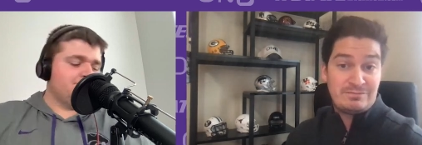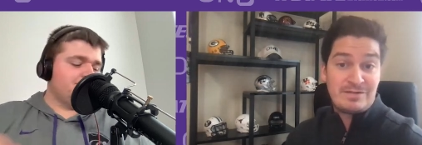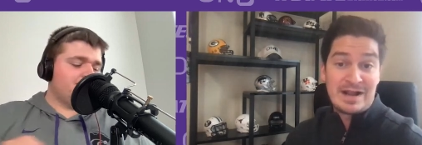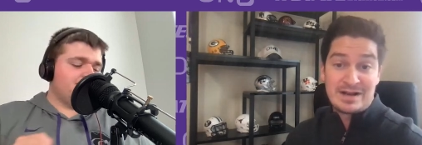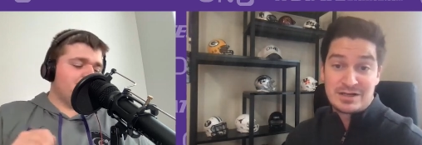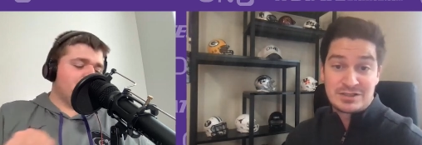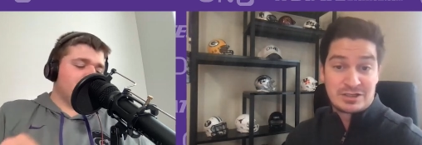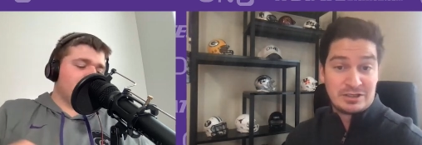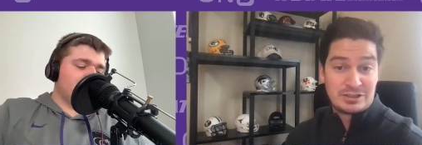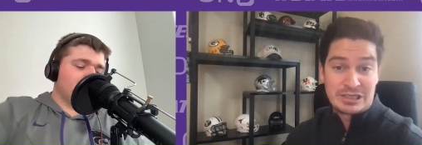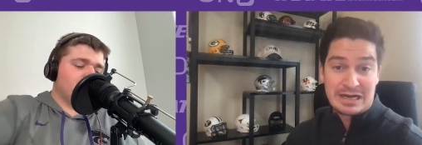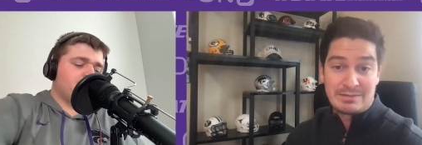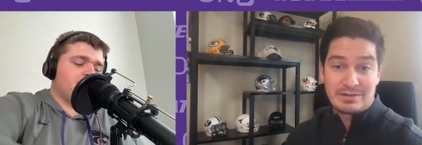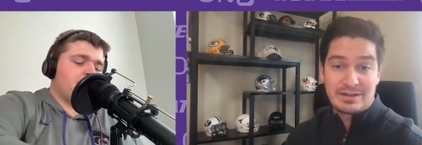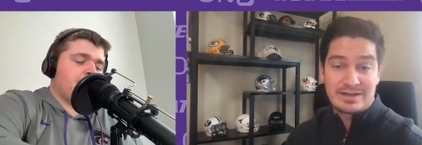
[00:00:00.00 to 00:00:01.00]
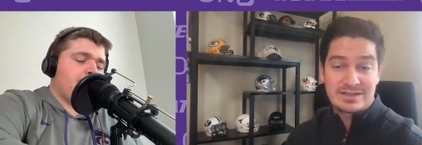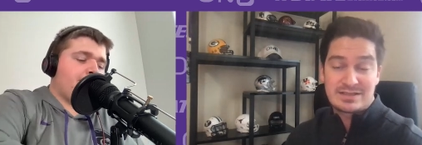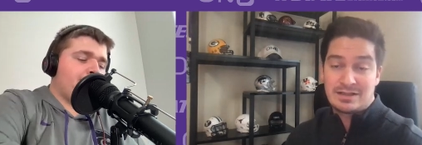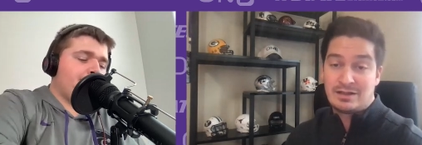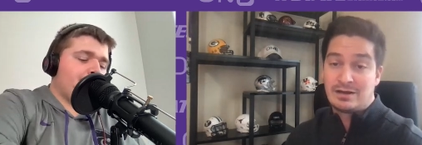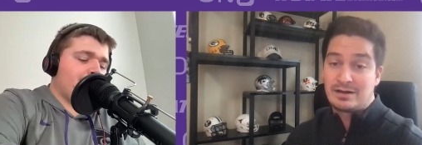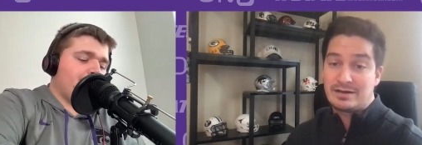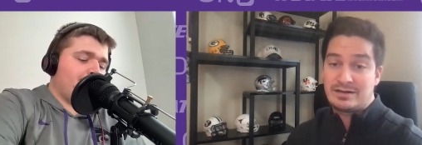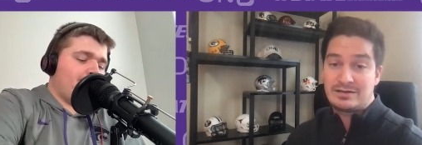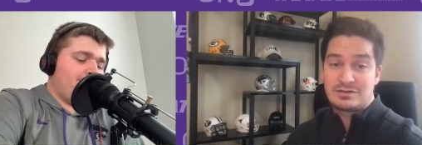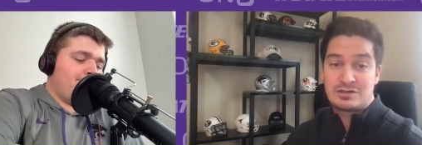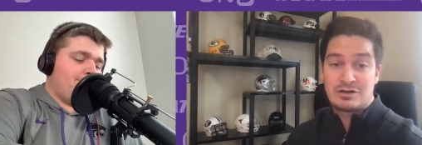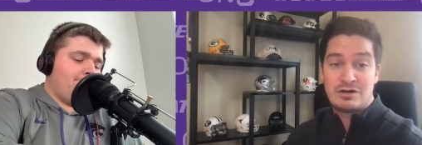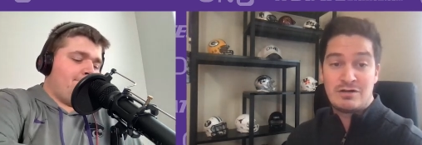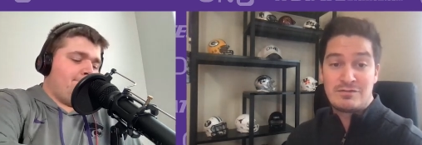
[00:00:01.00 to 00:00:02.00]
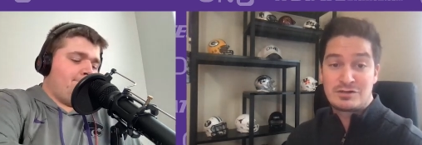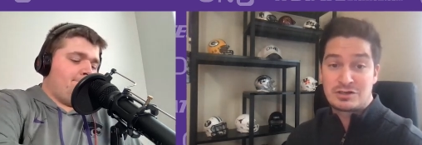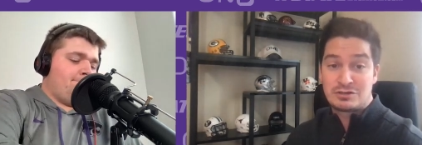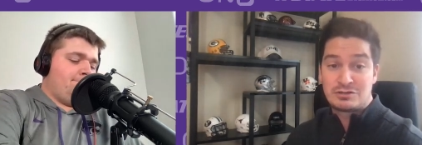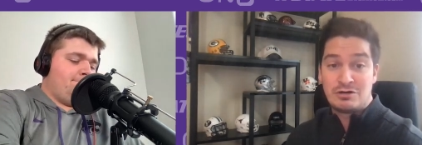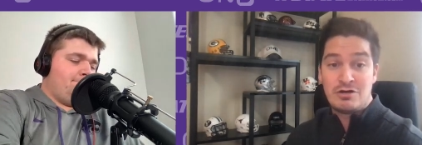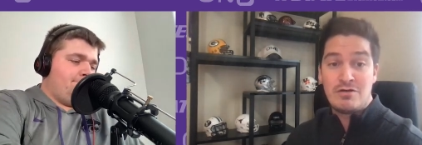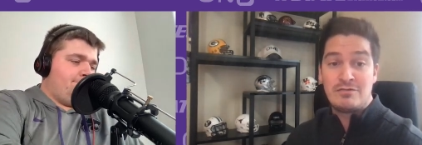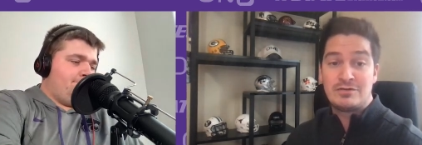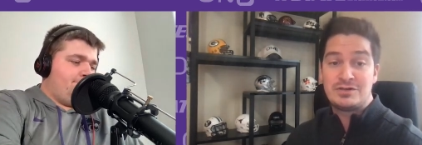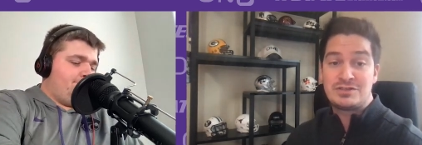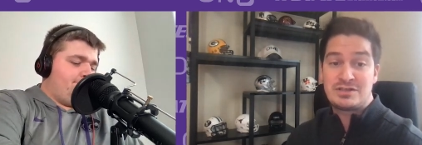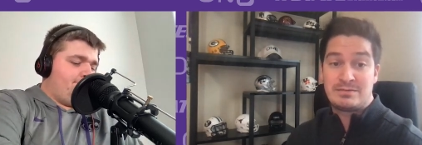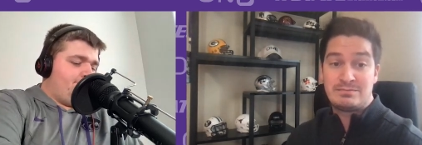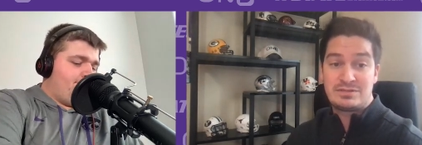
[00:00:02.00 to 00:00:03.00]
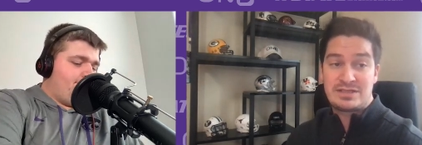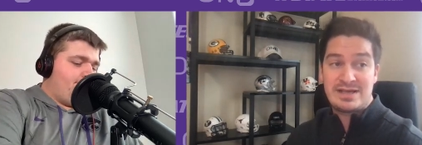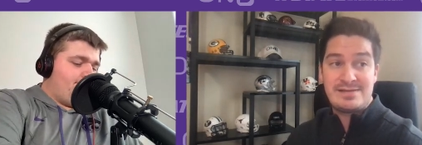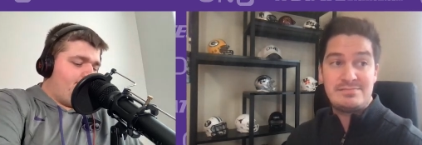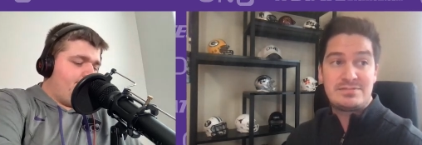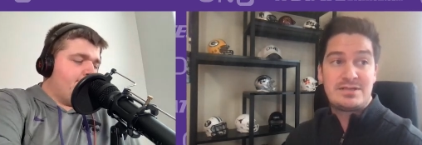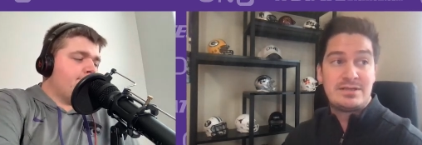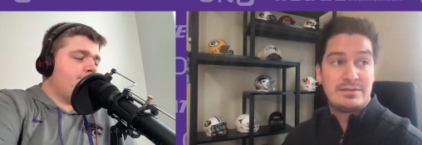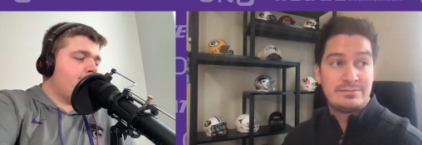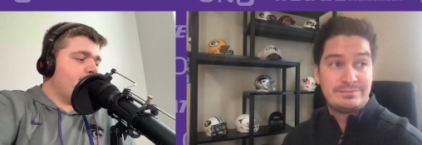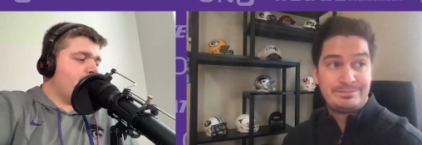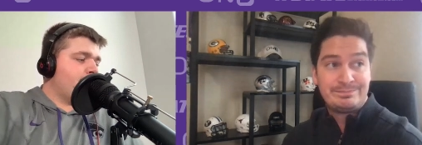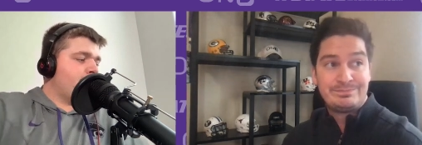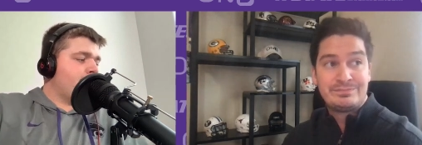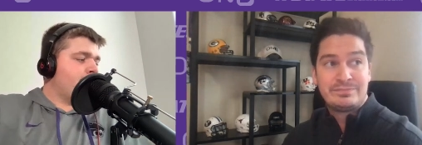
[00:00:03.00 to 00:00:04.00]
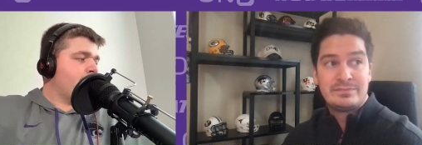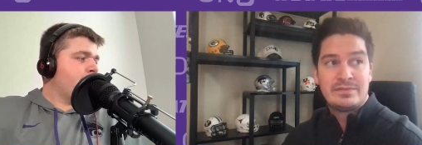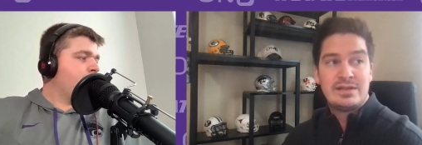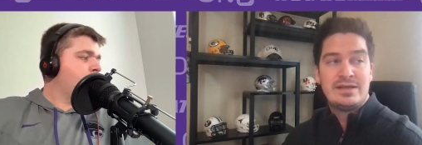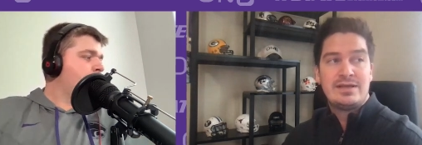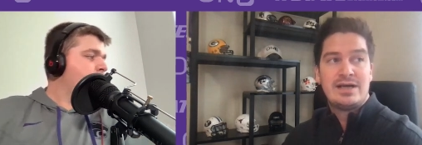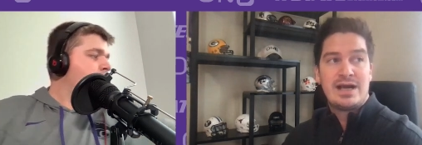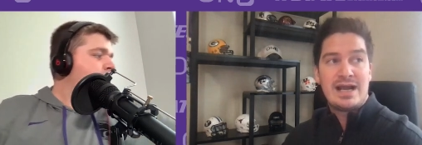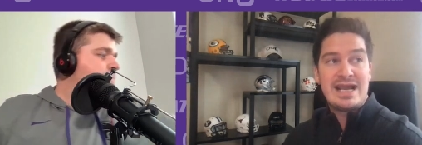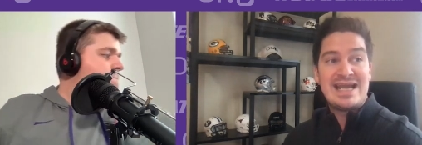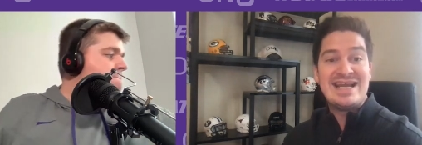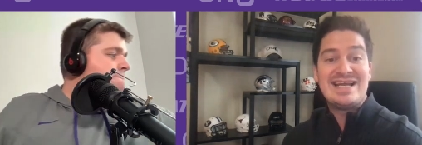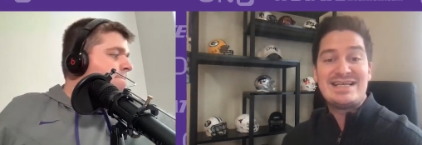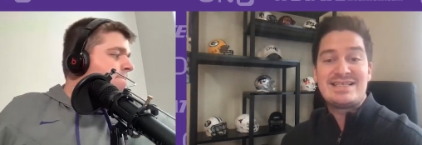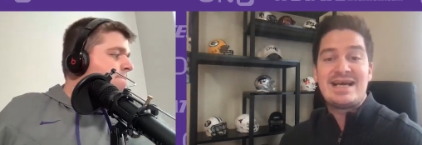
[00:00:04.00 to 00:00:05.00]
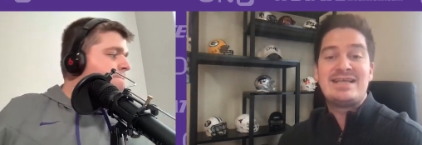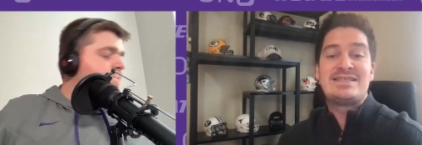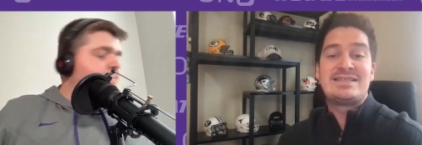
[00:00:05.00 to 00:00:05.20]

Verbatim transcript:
Speaker 1: fan does a good job of this. Look, turnovers are turnovers. Some teams, it is a